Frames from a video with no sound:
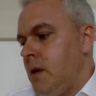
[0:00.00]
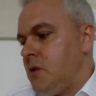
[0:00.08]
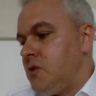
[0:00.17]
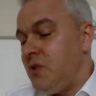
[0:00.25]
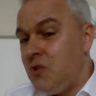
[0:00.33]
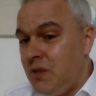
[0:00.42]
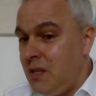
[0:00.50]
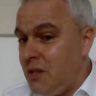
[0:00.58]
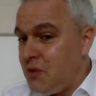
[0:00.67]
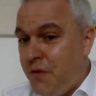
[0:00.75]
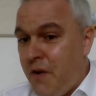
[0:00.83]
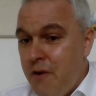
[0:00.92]
So it's something
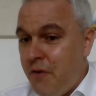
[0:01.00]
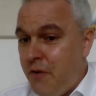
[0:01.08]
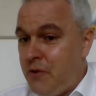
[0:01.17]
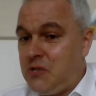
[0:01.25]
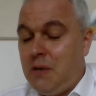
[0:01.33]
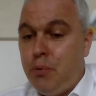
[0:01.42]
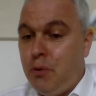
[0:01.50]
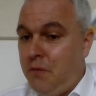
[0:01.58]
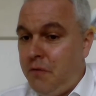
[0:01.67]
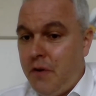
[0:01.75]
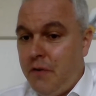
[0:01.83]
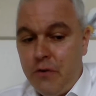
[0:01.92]
that's very, very simple
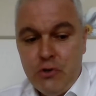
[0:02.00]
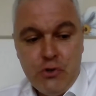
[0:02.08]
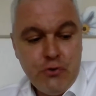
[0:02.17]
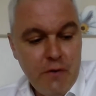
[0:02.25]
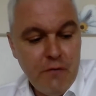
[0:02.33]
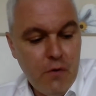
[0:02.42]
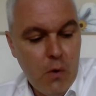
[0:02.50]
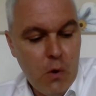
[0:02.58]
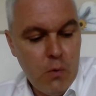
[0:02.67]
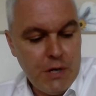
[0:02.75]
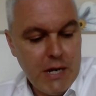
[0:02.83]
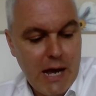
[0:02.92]
and very, very
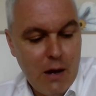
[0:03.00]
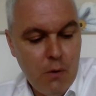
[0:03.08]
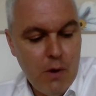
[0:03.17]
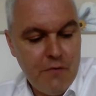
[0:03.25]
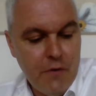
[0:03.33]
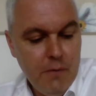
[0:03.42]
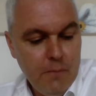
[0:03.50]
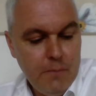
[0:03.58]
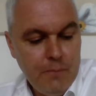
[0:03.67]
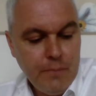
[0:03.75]
straightforward. However,